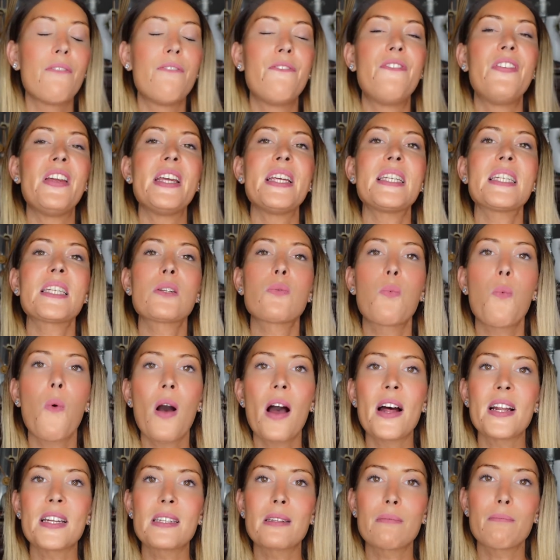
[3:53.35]
this
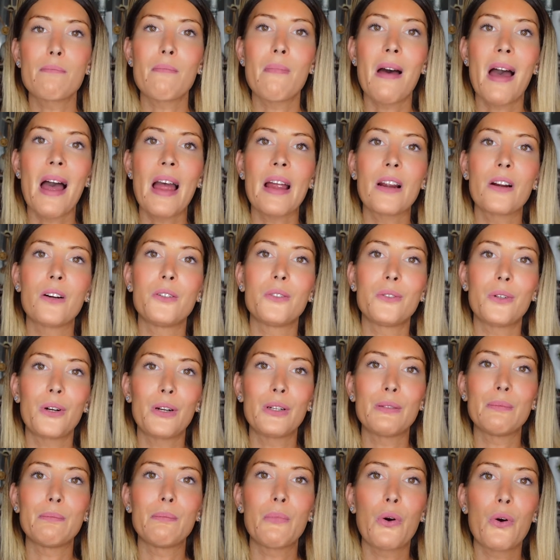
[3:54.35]
was my
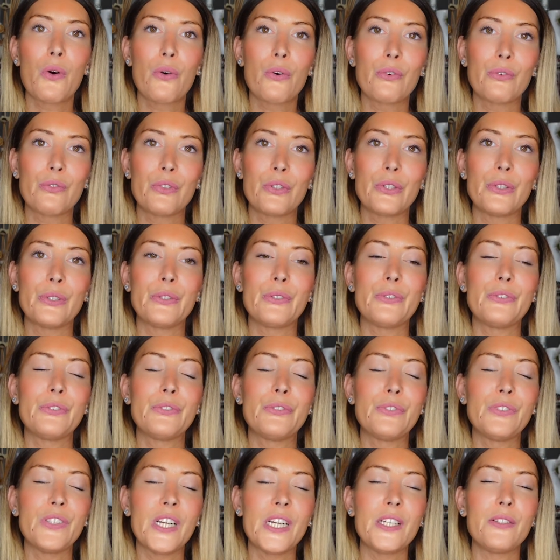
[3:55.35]
grandmother's
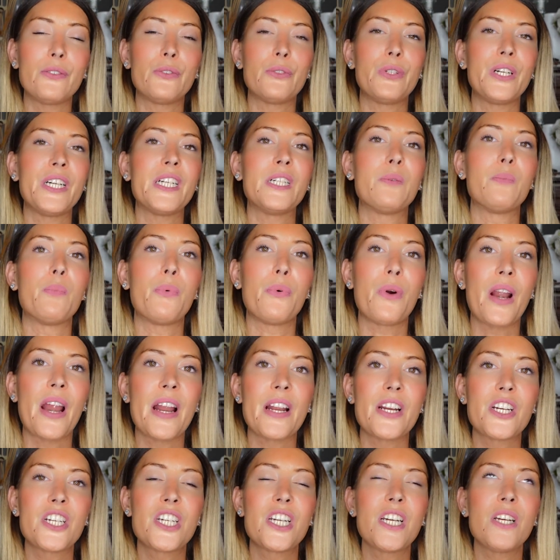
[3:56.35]
favorite brand.